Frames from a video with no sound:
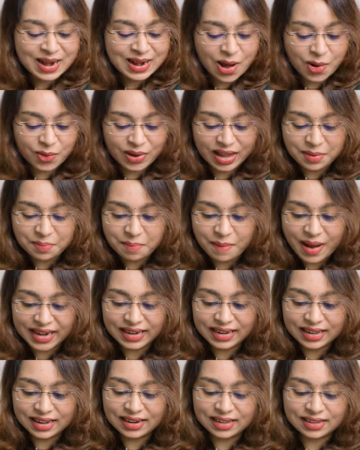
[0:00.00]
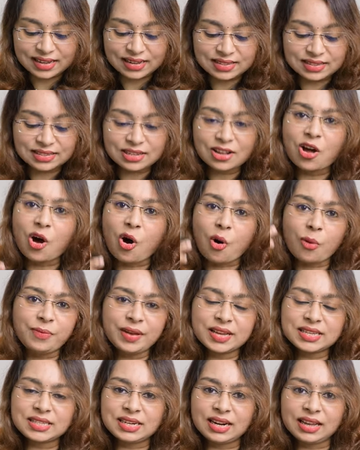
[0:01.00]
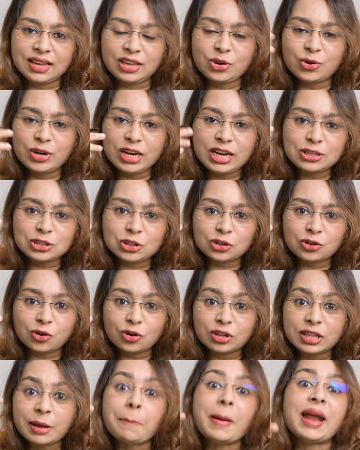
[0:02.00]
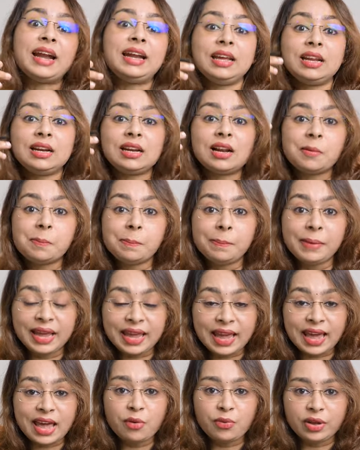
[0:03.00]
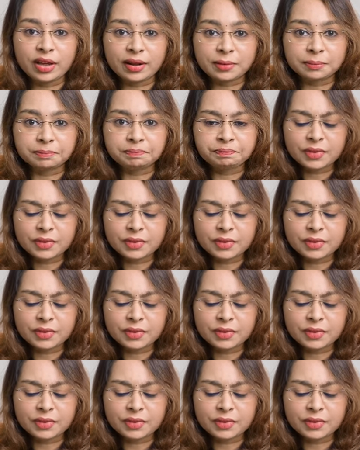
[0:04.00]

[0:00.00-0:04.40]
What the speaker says: Now in materials, obviously you need to know the material behavior.